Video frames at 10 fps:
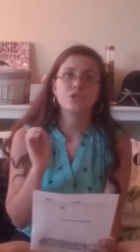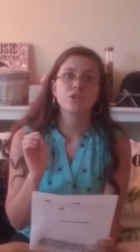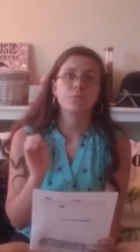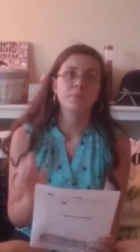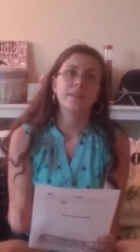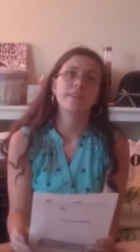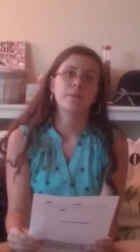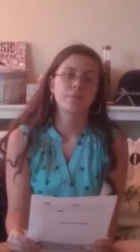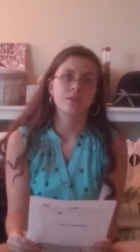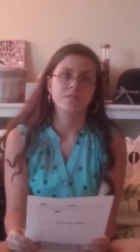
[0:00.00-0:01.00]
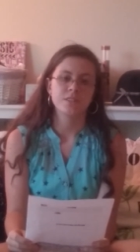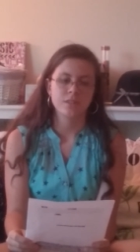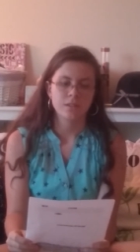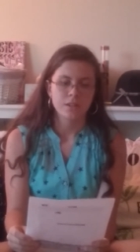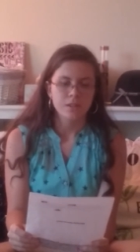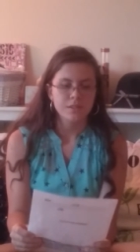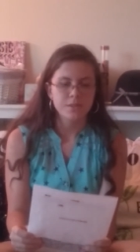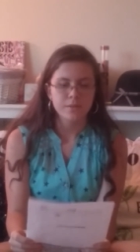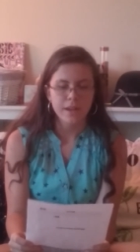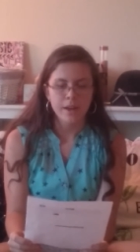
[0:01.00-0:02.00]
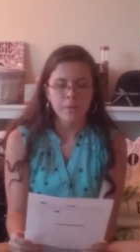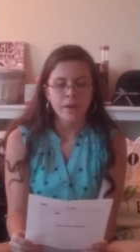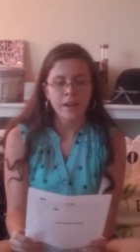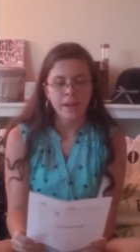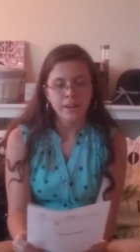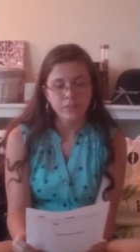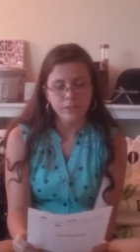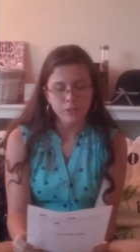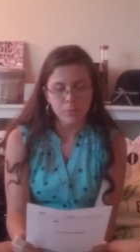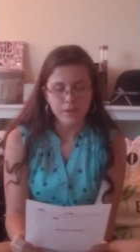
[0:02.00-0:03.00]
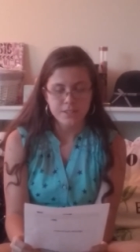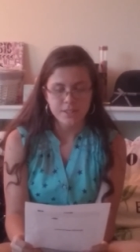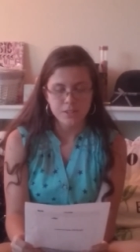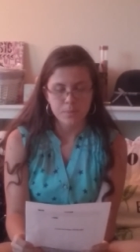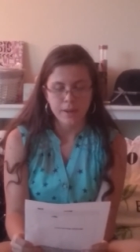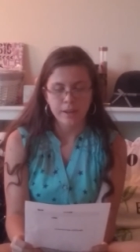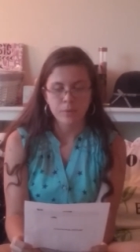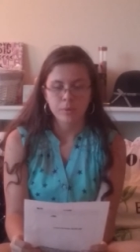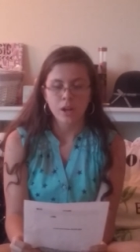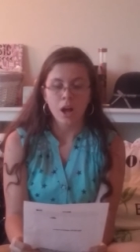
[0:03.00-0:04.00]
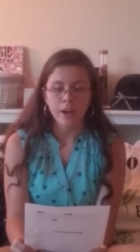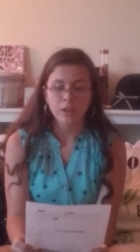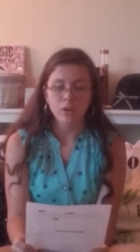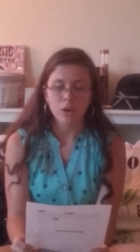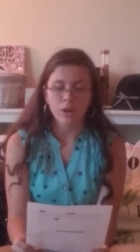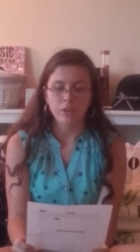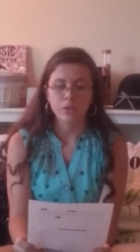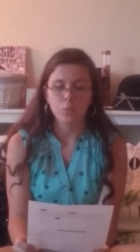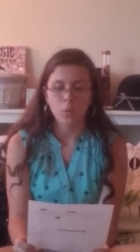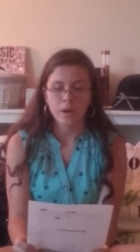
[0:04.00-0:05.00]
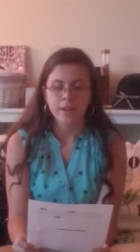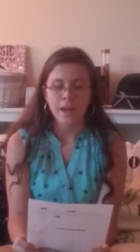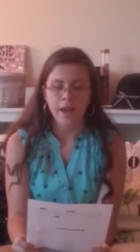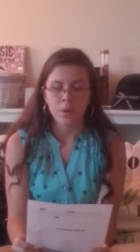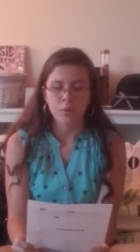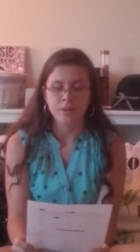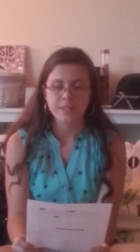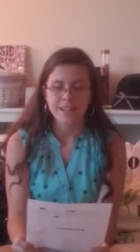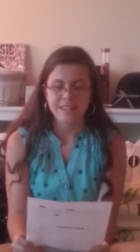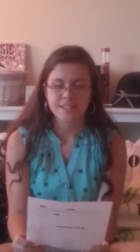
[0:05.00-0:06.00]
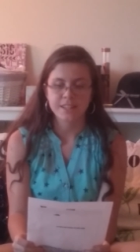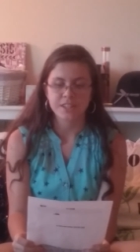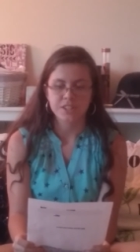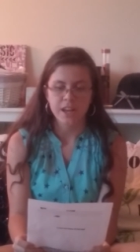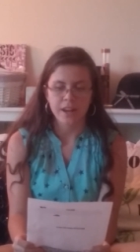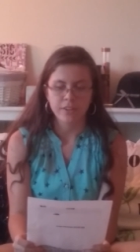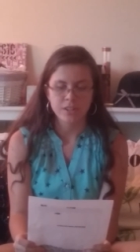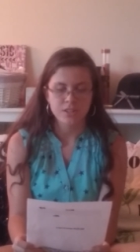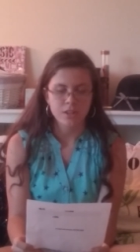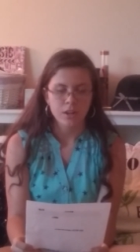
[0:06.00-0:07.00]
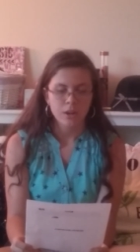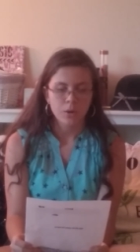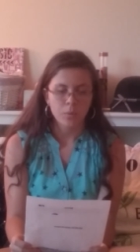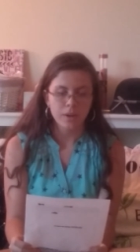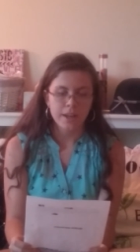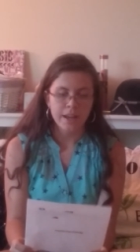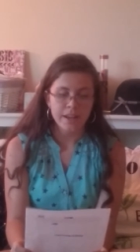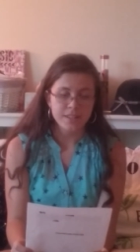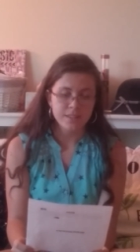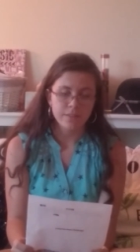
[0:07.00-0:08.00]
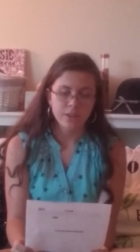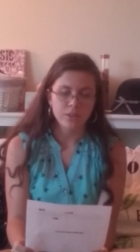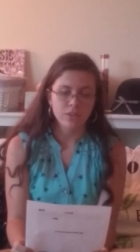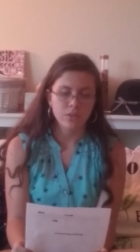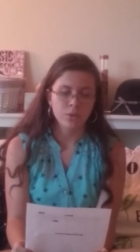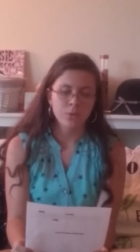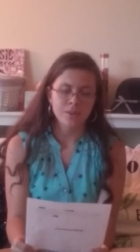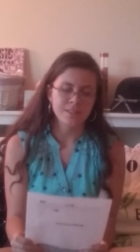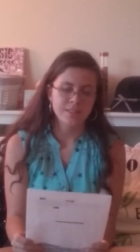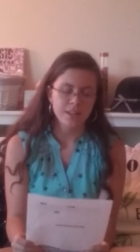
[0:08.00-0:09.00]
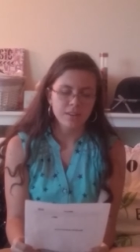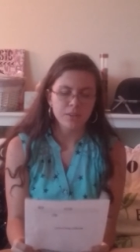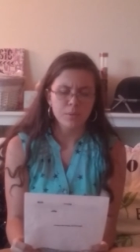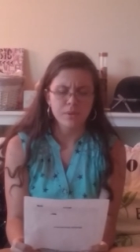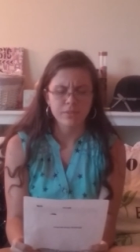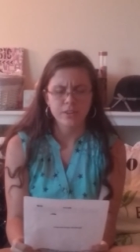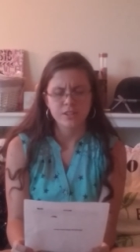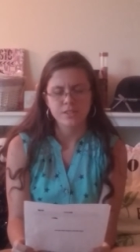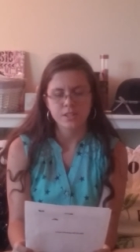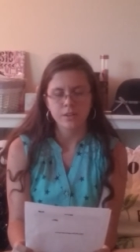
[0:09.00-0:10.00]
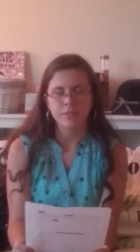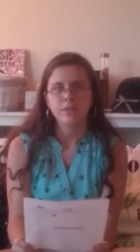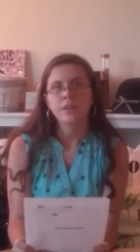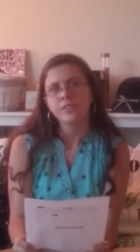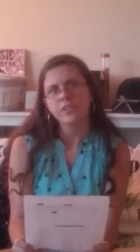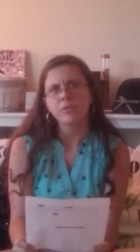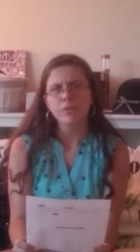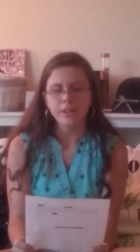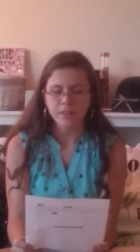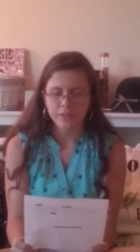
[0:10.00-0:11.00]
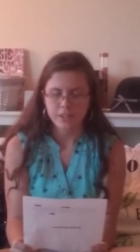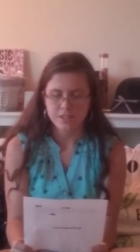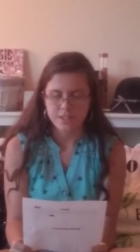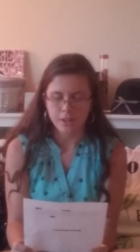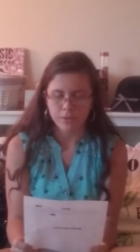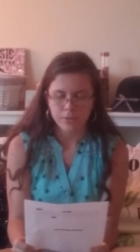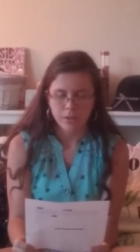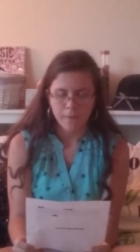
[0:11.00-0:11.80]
Don't be that person. So now I ask you to participate in what I call the 1-hour texting challenge. What I ask of you to do is set a limit for yourself. Self-regulate yourself.